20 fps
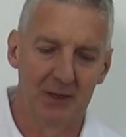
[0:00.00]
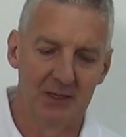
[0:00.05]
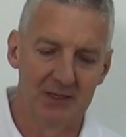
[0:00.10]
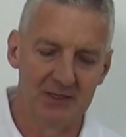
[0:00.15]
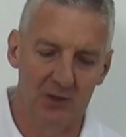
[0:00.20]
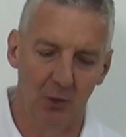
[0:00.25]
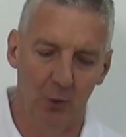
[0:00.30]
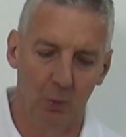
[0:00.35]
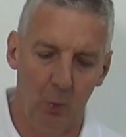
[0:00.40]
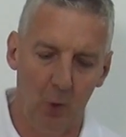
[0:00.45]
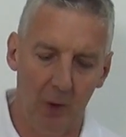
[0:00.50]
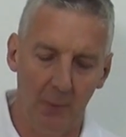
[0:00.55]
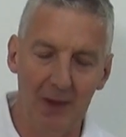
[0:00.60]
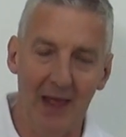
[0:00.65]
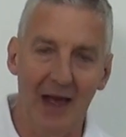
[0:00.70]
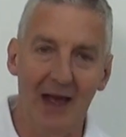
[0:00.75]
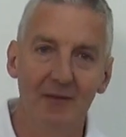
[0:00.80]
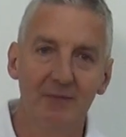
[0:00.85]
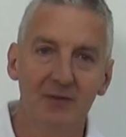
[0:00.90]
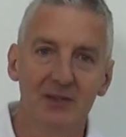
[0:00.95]
So what we
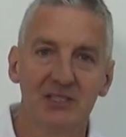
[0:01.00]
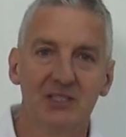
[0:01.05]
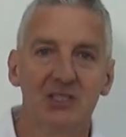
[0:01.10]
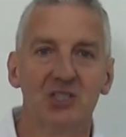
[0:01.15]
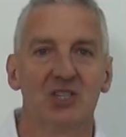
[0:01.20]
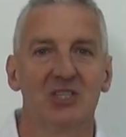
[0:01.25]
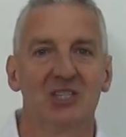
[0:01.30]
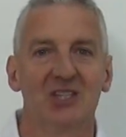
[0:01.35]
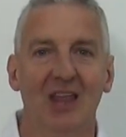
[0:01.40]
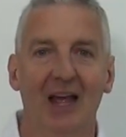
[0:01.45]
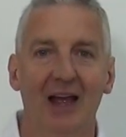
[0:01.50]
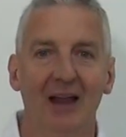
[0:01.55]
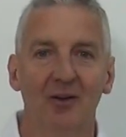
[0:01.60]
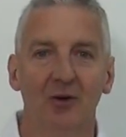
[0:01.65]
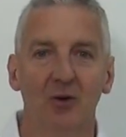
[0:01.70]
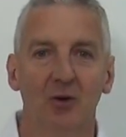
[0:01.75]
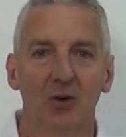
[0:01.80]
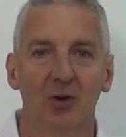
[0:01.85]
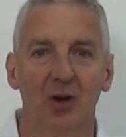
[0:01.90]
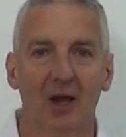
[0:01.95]
have is just
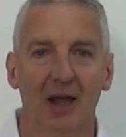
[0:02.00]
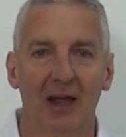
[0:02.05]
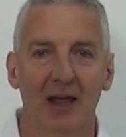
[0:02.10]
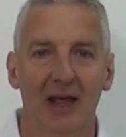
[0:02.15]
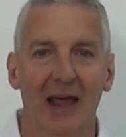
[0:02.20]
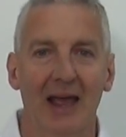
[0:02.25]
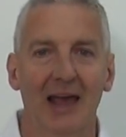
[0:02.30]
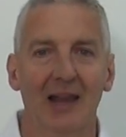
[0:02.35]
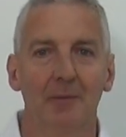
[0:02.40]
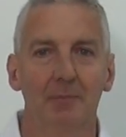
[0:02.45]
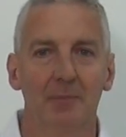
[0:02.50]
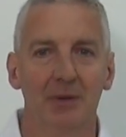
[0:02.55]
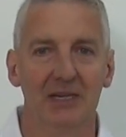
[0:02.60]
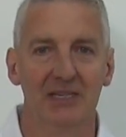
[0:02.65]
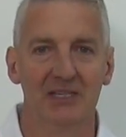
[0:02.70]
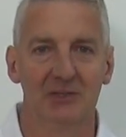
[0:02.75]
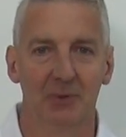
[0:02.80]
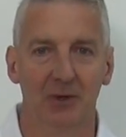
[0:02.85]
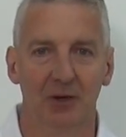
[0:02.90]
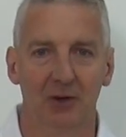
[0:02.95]
standard
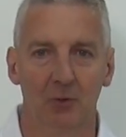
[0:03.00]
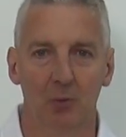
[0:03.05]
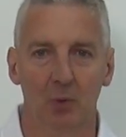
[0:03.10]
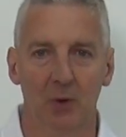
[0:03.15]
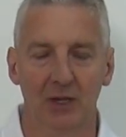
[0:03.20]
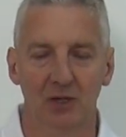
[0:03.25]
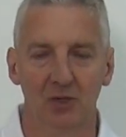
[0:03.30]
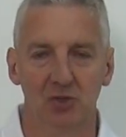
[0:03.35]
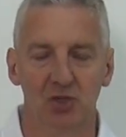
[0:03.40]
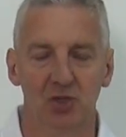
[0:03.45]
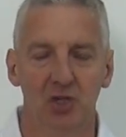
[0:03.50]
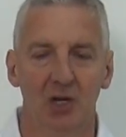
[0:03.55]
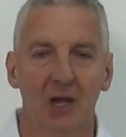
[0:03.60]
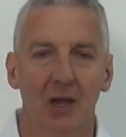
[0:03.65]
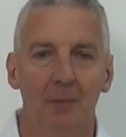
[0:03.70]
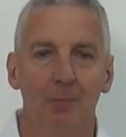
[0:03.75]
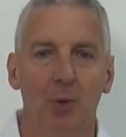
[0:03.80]
LNBs within our range,